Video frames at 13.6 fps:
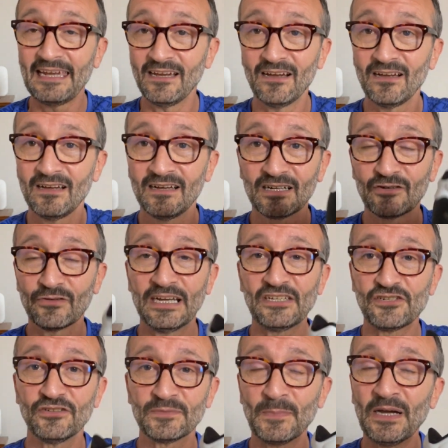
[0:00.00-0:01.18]
are great
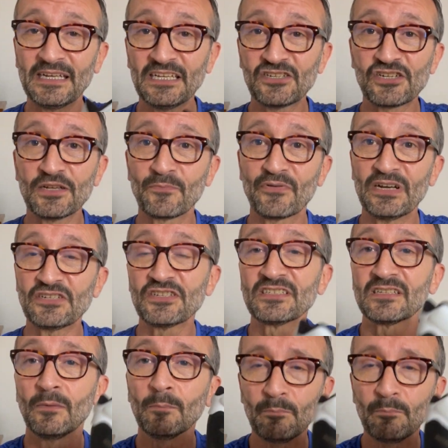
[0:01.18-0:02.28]
shoes. My initial impressions on